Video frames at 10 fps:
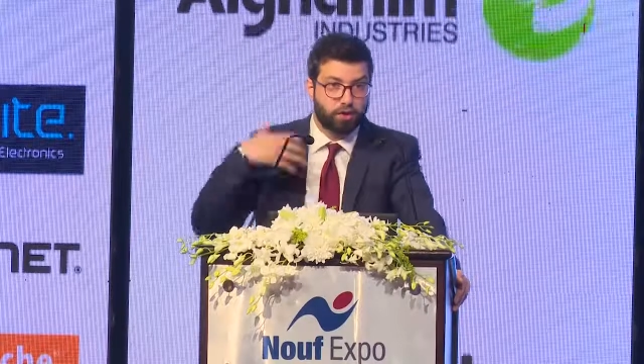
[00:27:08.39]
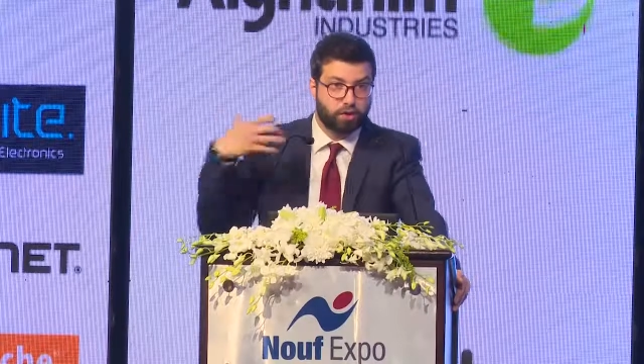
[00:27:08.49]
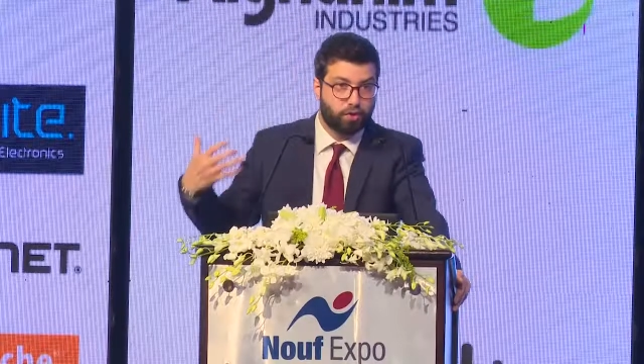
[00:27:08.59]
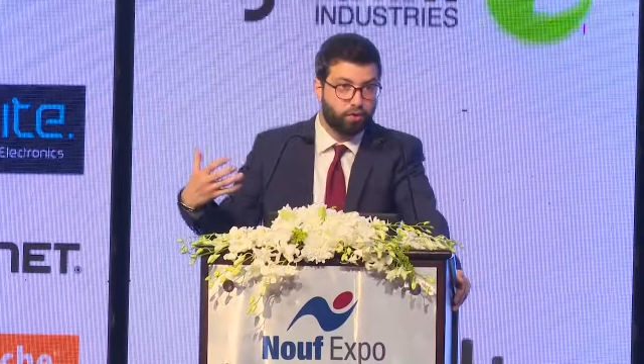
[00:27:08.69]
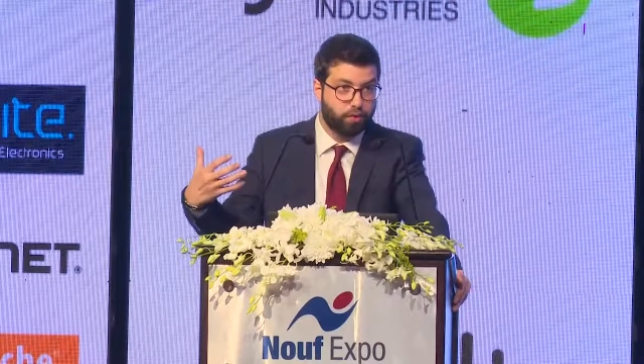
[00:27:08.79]

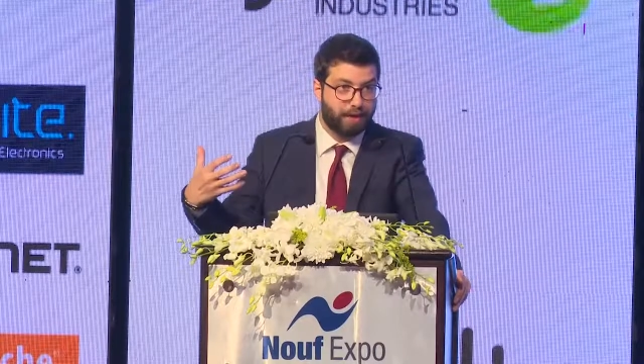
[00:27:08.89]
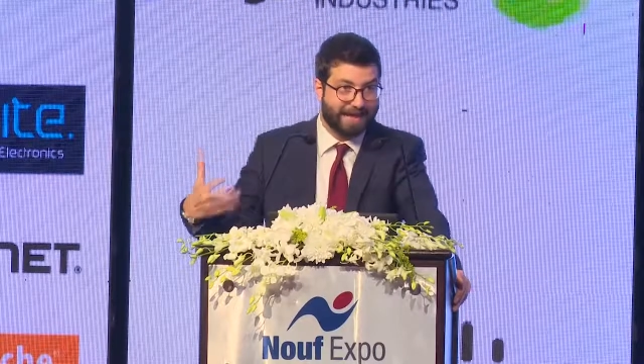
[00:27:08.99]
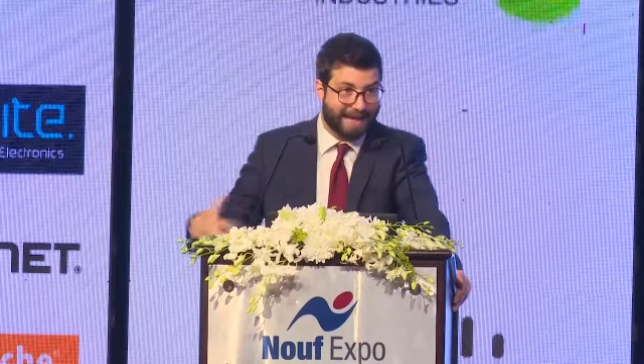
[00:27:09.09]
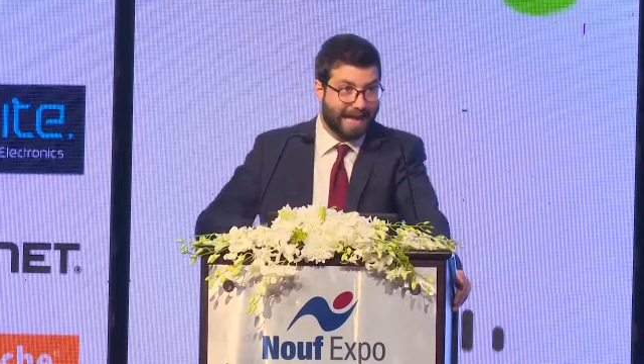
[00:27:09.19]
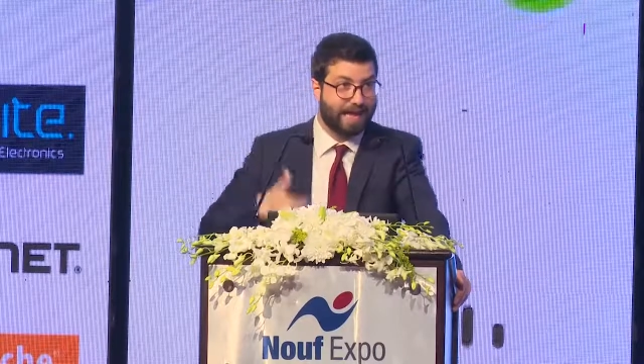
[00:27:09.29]
To
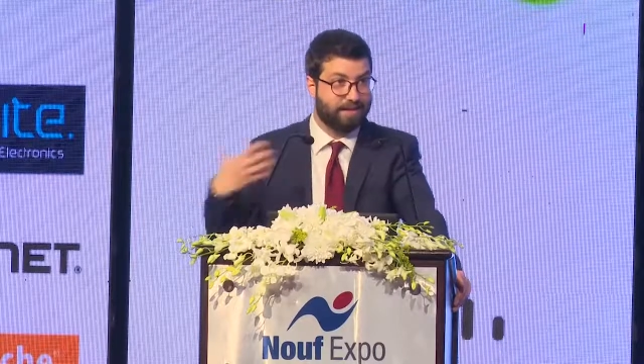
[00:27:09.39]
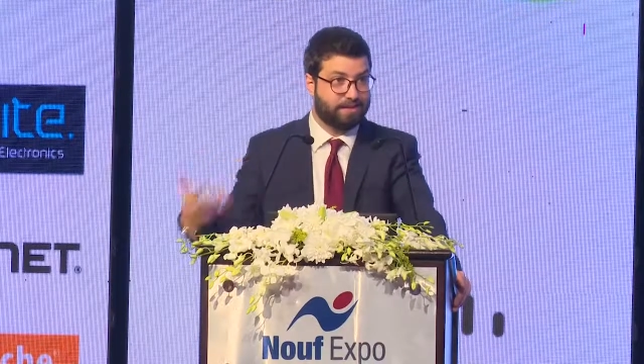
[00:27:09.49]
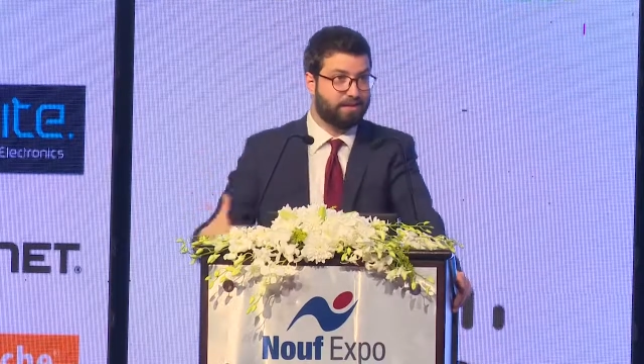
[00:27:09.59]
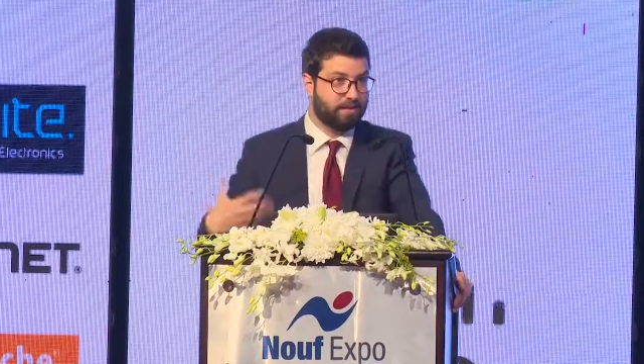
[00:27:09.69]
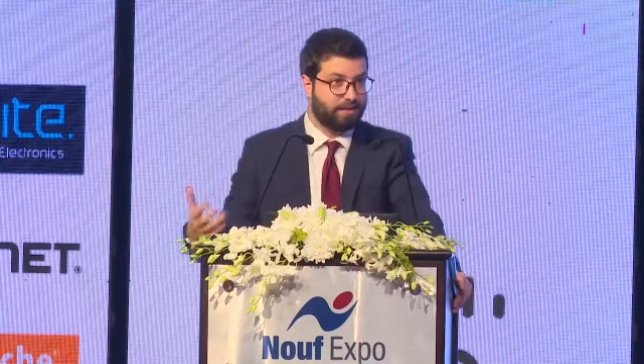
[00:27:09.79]

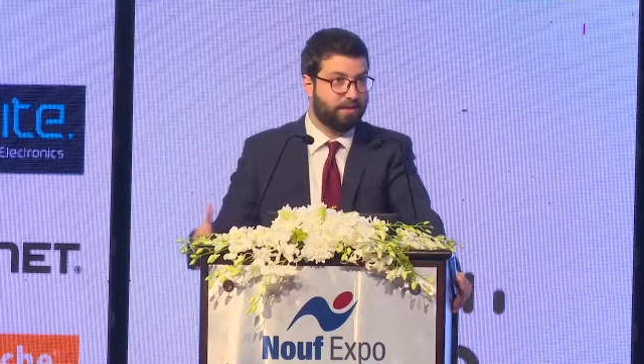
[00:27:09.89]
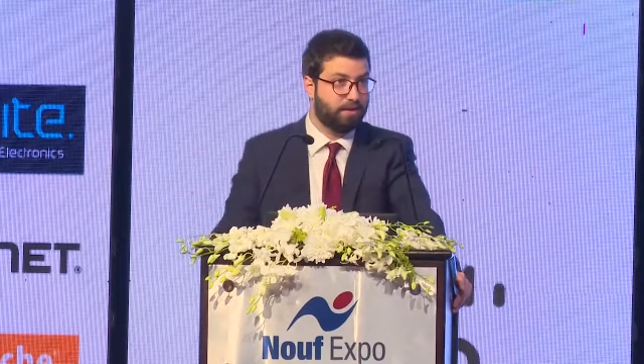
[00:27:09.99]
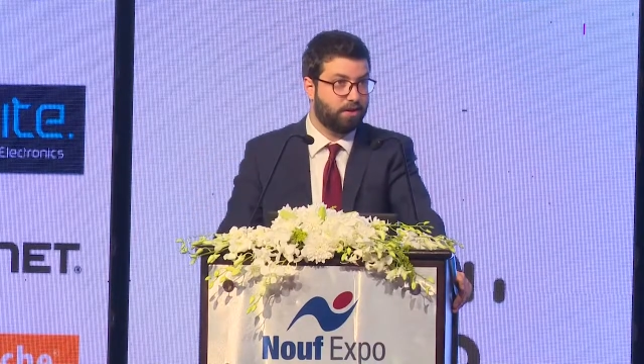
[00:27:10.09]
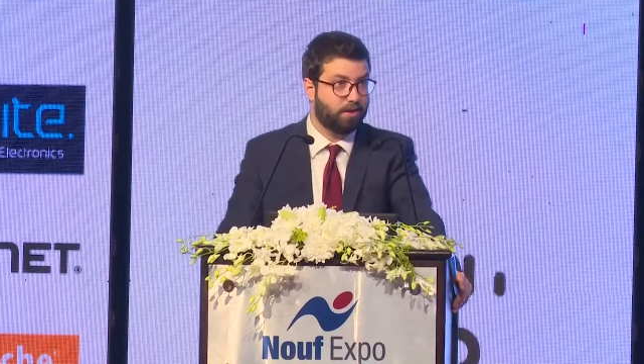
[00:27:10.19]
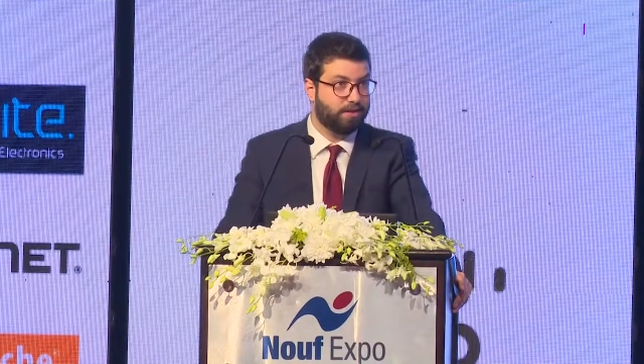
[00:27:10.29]
enhance
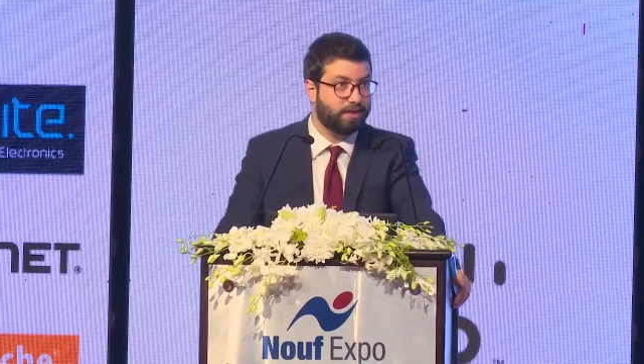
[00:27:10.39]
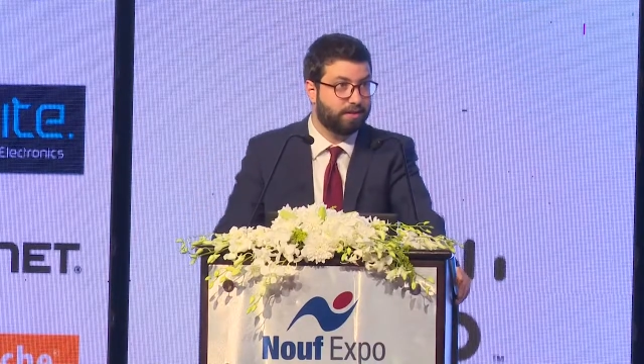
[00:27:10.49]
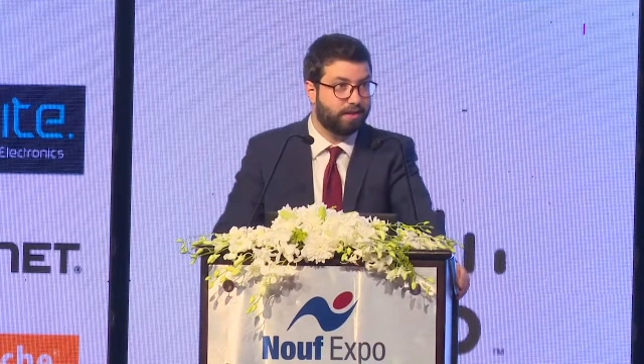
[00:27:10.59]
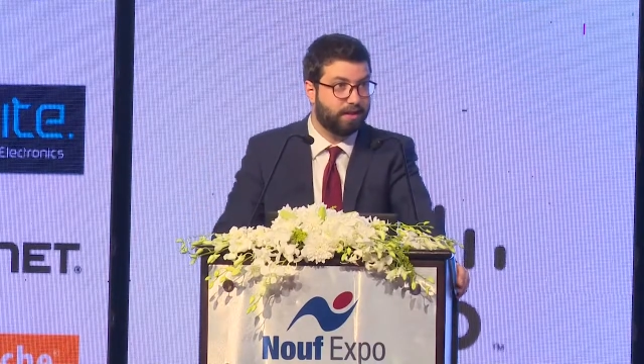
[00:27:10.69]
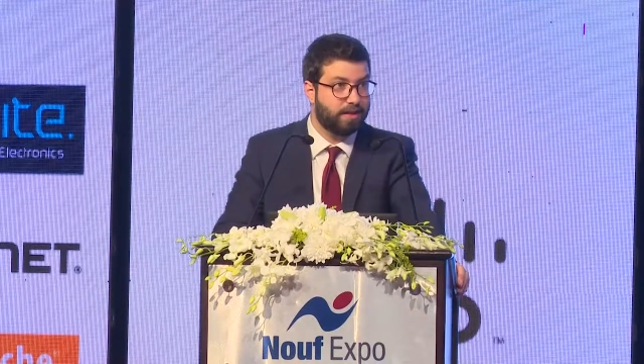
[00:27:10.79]
their
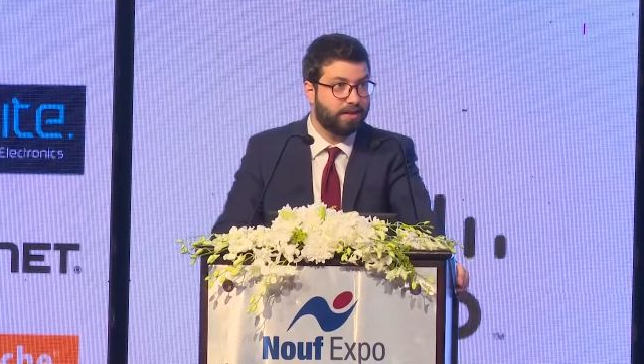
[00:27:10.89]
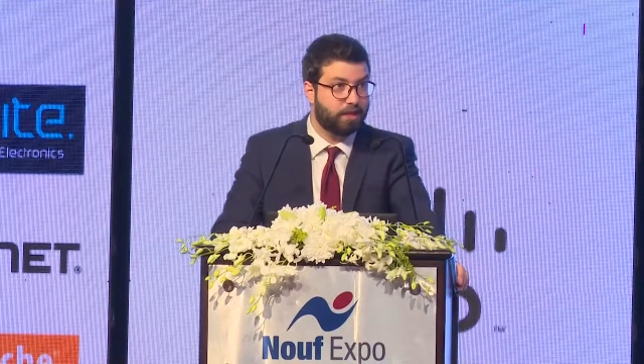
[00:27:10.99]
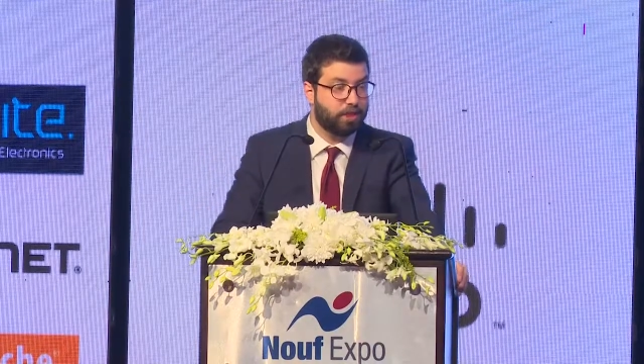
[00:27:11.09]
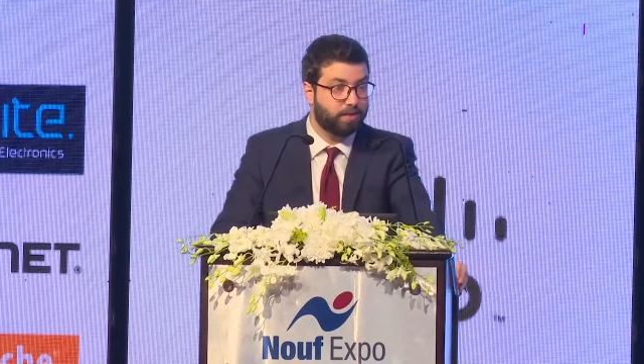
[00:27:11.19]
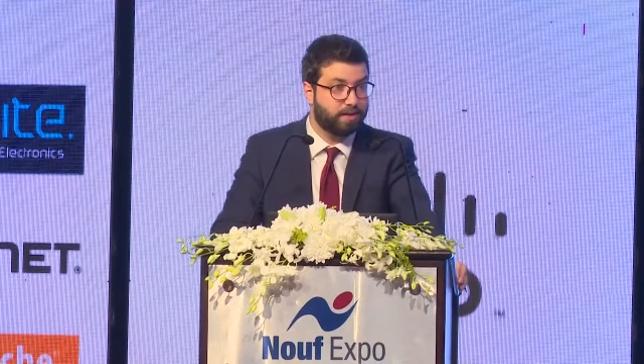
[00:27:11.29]
citizen
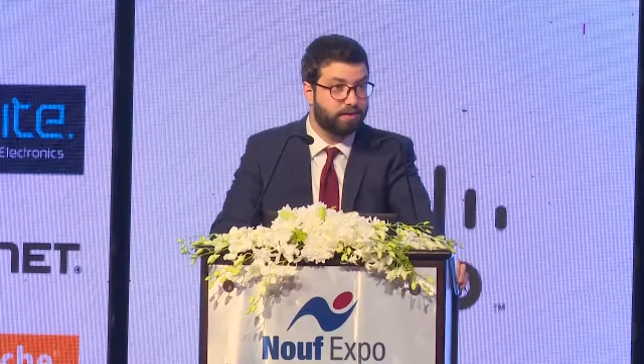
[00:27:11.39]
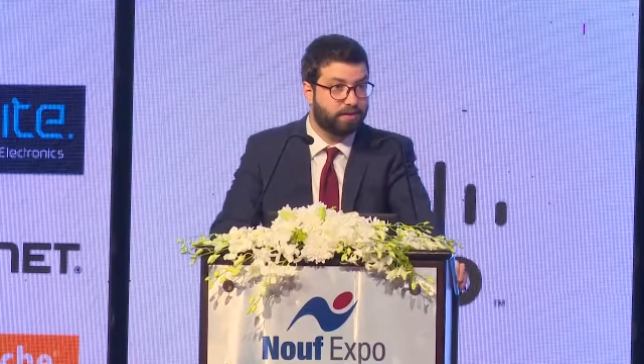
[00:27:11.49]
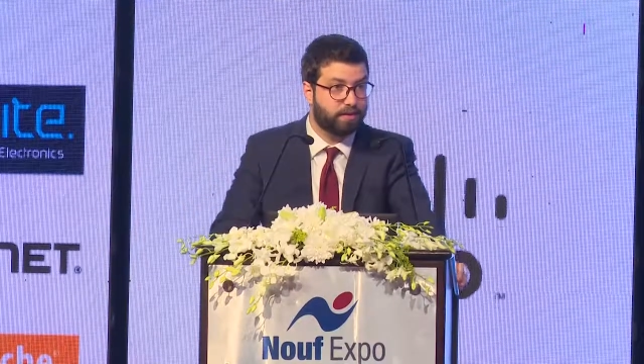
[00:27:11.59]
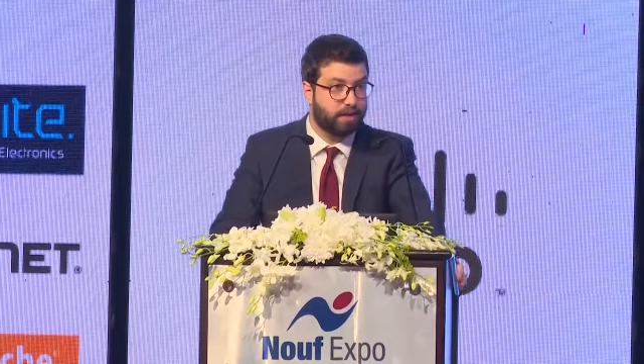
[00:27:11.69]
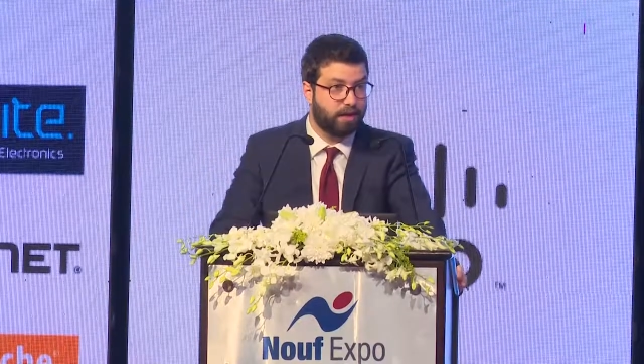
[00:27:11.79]

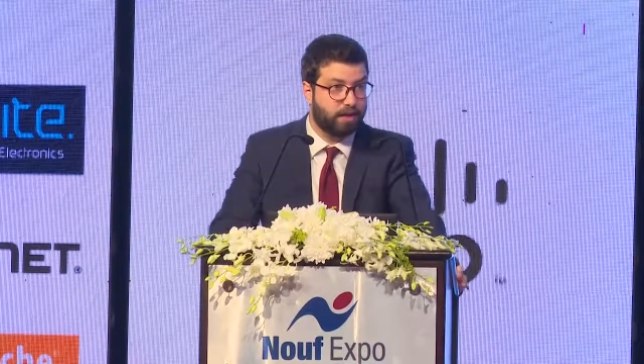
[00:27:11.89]
engagement,